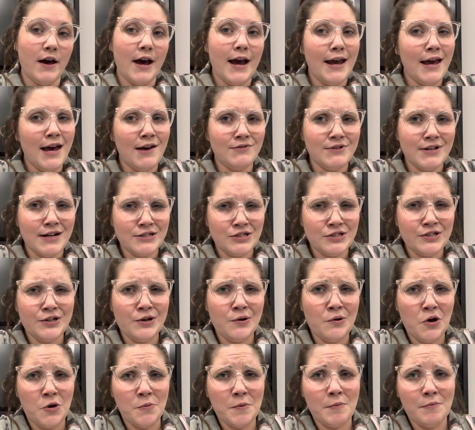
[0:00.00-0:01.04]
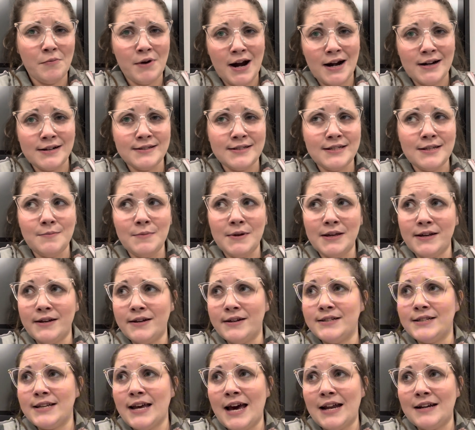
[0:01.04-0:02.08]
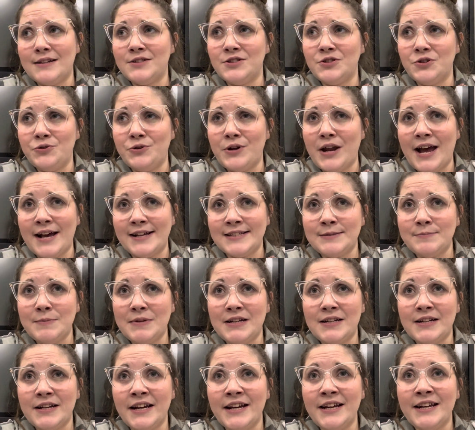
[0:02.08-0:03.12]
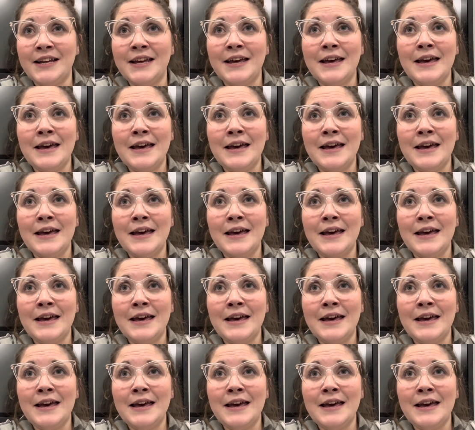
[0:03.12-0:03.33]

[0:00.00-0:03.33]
I have to actually go home and practice it because I had a student ask me tonight,